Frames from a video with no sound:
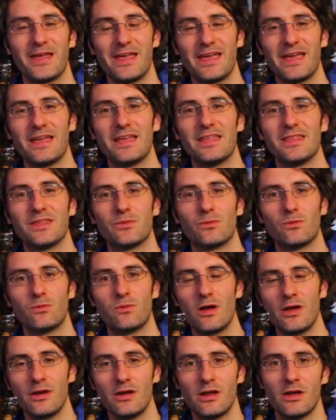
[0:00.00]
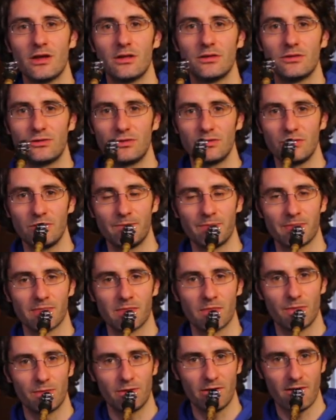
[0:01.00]
and one, two,
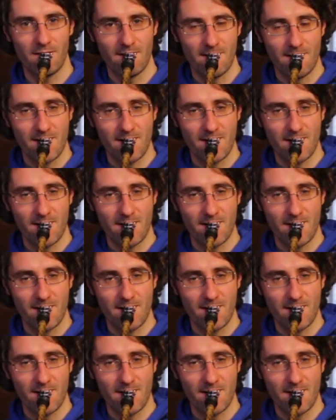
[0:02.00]
three.